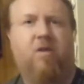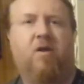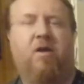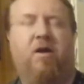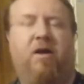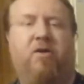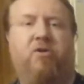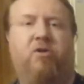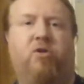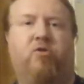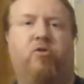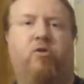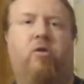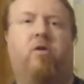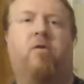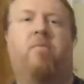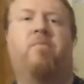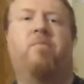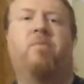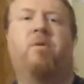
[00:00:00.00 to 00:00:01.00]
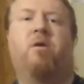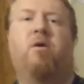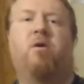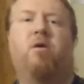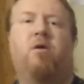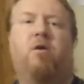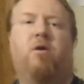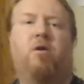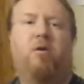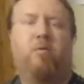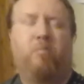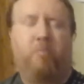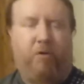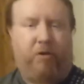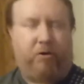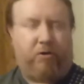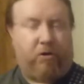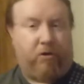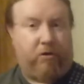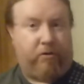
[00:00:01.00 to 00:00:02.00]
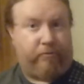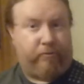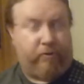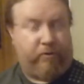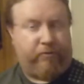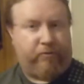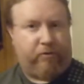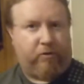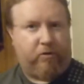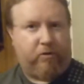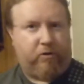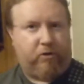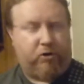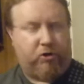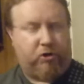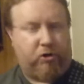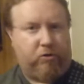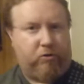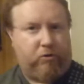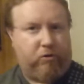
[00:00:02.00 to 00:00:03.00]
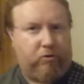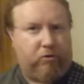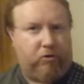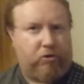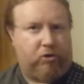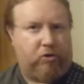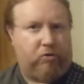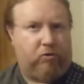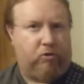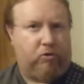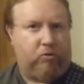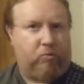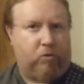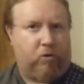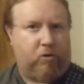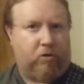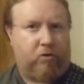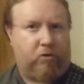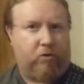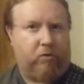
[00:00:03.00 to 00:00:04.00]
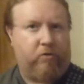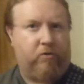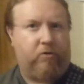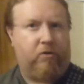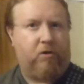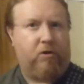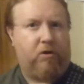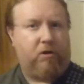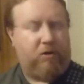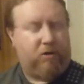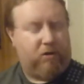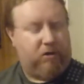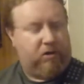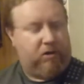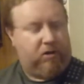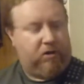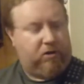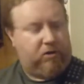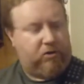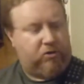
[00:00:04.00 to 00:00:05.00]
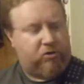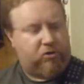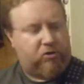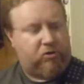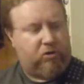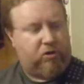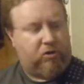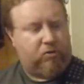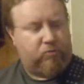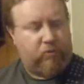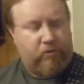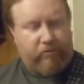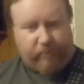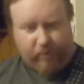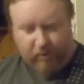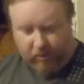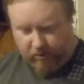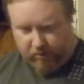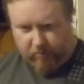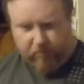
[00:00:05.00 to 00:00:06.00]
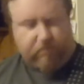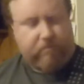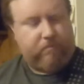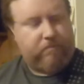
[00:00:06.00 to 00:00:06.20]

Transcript: Etc. But the kind of riff that I'm going to show you to work on is this riff here.